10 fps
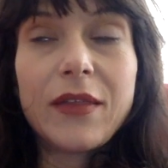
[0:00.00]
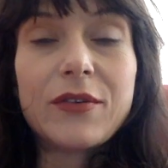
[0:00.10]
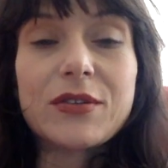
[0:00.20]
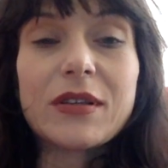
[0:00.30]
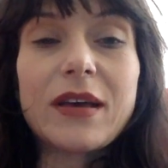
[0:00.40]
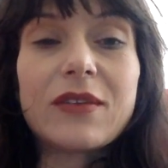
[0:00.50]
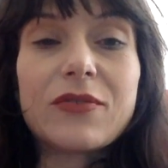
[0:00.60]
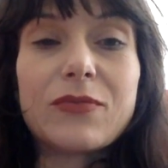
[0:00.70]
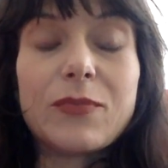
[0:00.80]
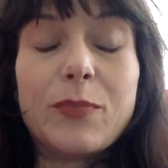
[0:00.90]
there's a lot
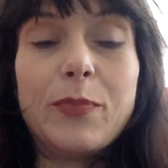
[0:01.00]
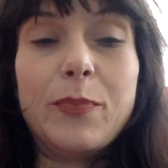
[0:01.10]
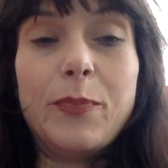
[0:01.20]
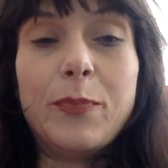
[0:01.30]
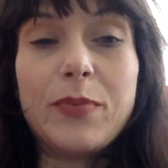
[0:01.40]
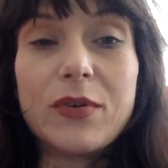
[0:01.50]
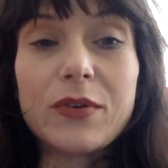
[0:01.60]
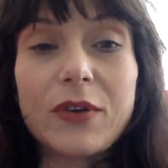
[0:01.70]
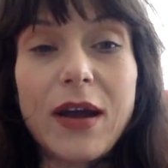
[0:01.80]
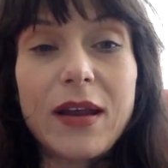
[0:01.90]
of
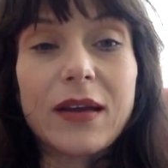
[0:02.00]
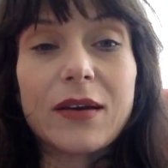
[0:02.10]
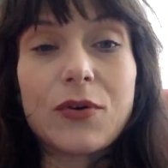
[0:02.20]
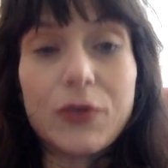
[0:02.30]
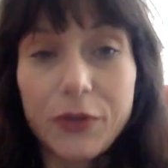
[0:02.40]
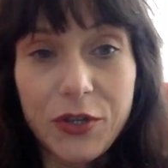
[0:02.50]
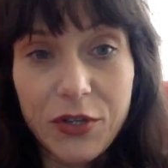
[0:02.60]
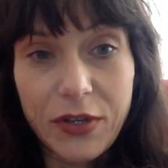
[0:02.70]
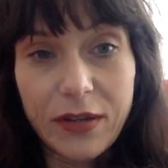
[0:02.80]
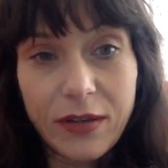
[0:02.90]
bureaucratic
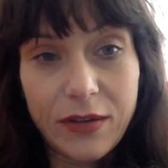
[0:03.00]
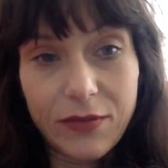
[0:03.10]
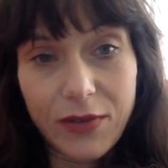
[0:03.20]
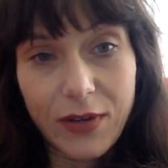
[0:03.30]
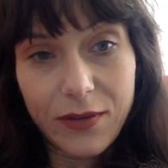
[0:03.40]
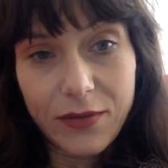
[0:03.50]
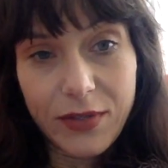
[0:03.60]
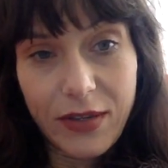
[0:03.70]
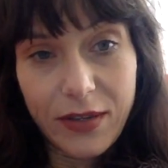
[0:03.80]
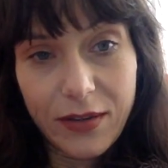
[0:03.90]
horseshit involved
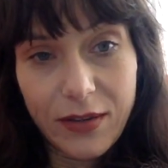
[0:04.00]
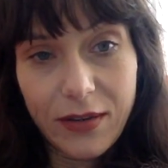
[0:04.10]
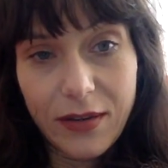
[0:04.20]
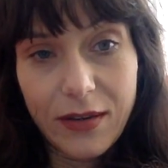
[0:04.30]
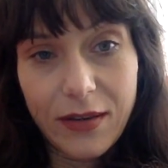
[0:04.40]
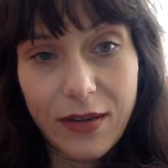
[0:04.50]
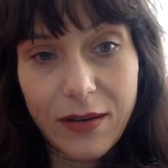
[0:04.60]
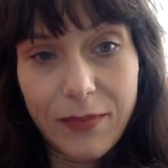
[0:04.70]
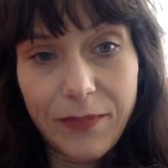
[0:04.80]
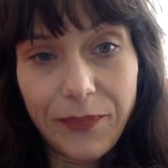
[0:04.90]
in
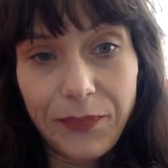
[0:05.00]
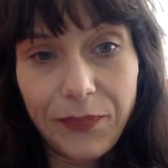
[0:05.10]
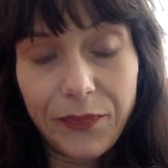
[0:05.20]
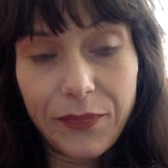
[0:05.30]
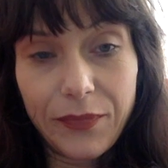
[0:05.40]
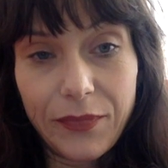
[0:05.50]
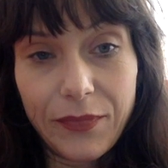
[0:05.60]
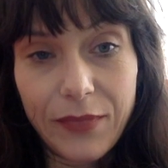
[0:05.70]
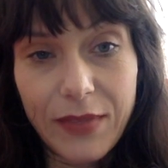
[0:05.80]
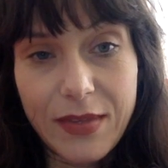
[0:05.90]
um,
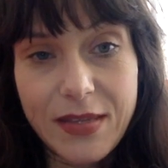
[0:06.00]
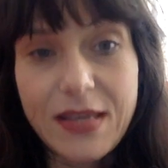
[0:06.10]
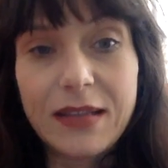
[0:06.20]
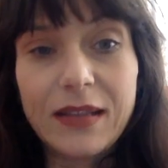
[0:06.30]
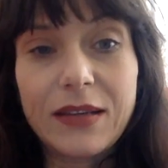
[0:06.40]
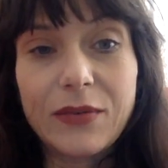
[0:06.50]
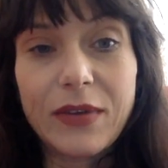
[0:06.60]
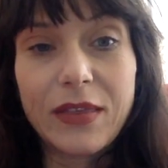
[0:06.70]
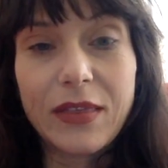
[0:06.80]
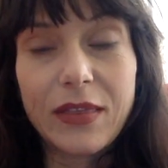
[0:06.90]
dealing with